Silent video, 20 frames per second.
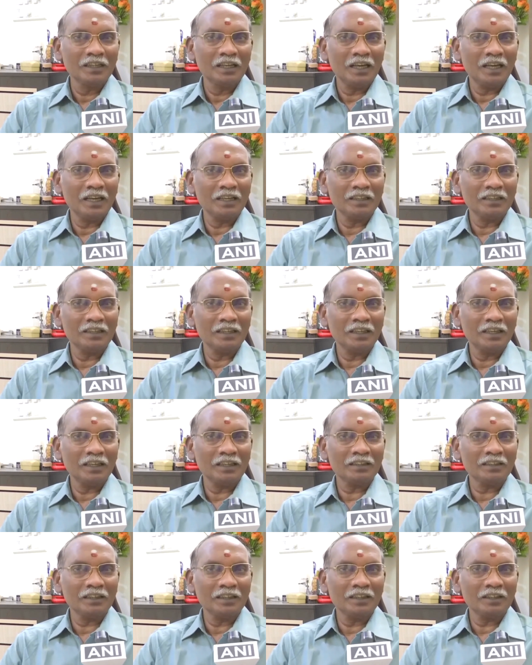and
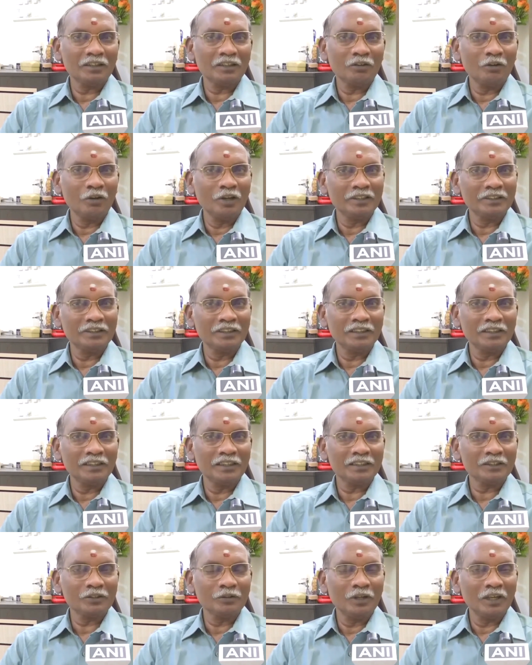the whole it
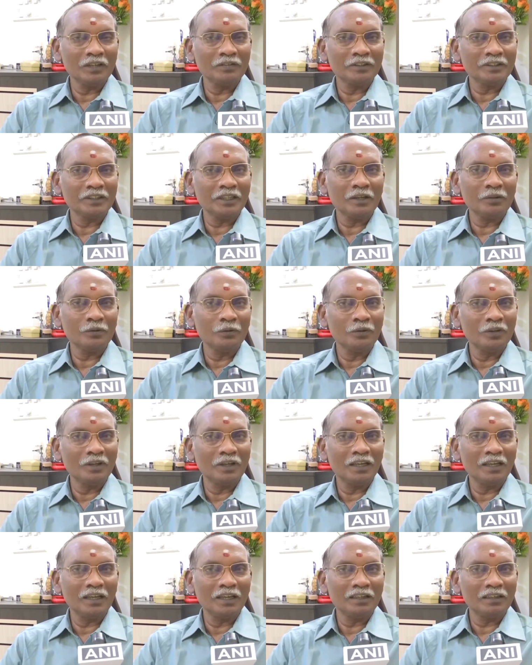is going with a
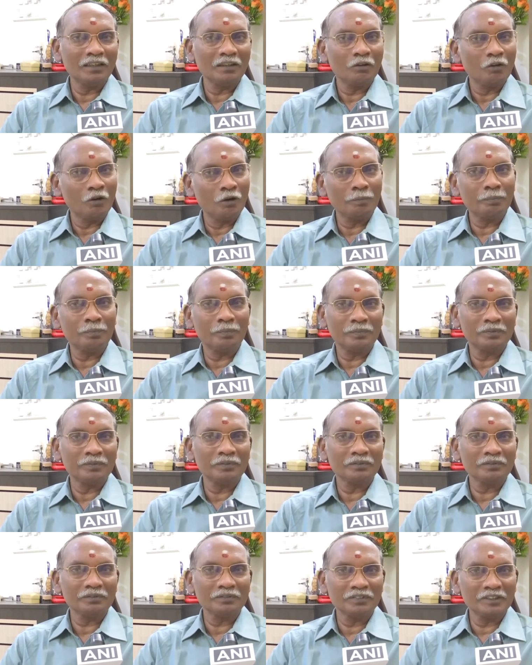good hope
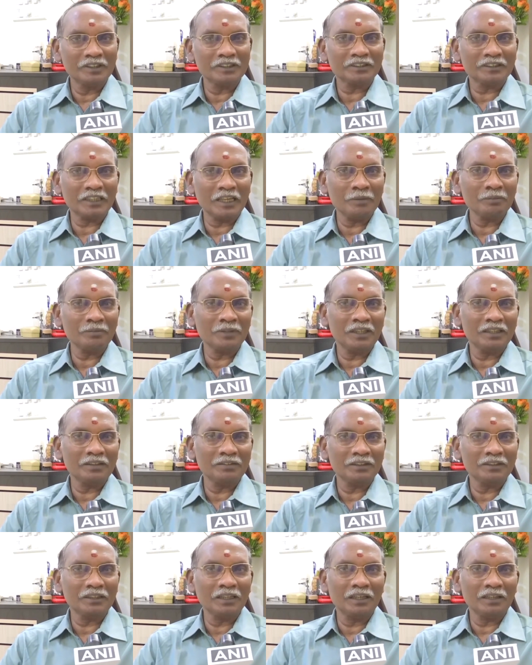this time that
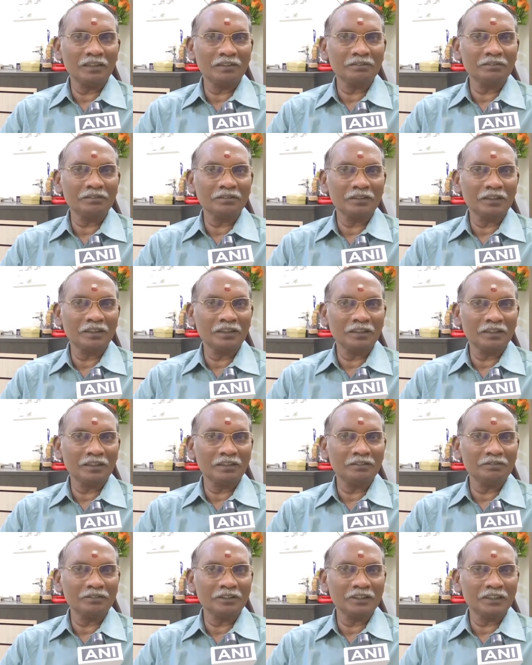
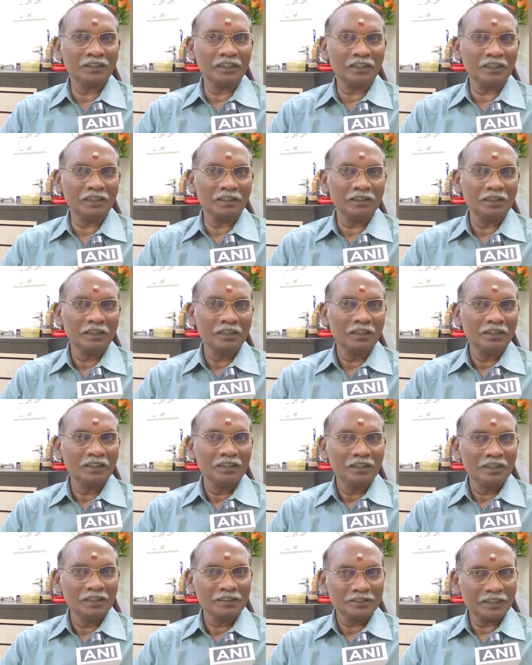with the
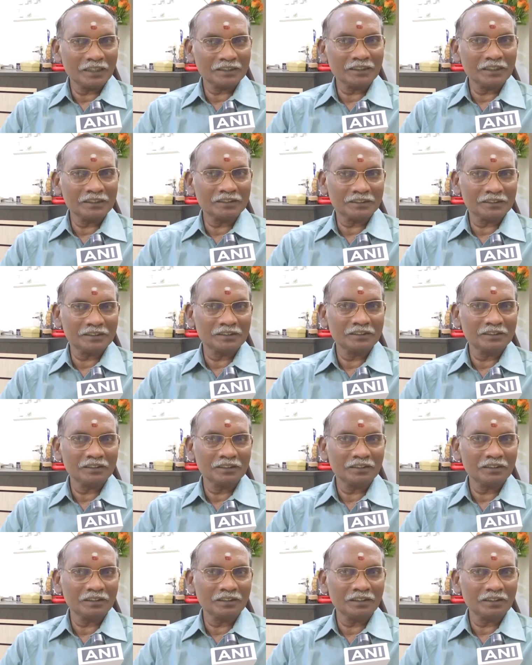success
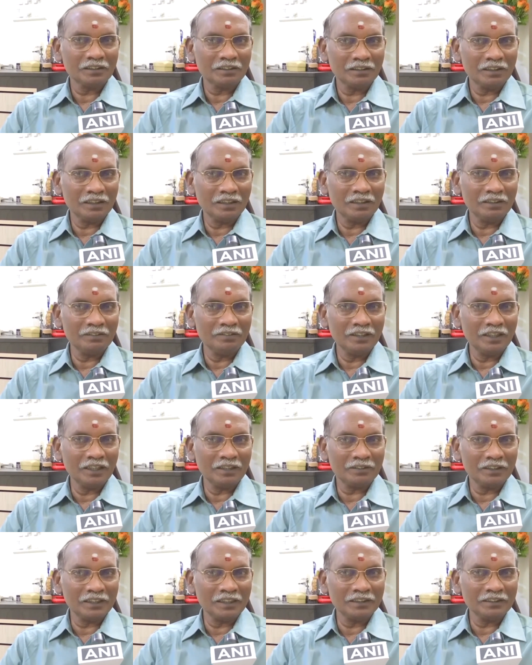we are
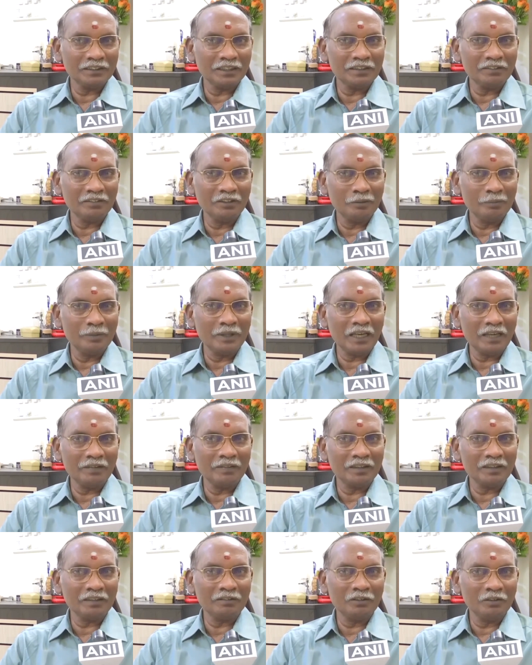thinking that we will be
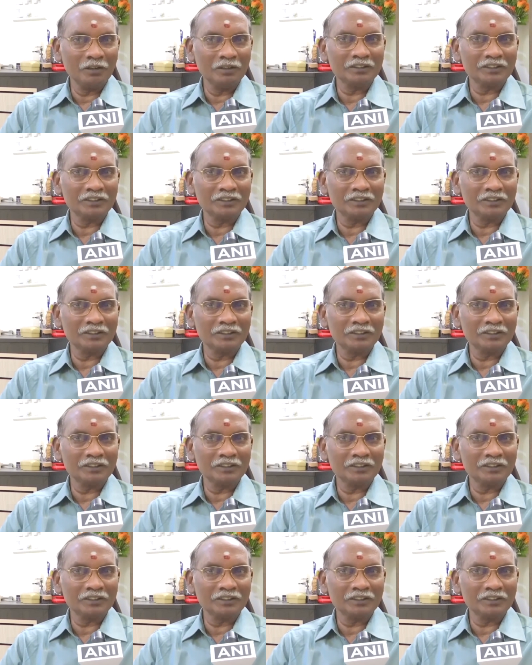having good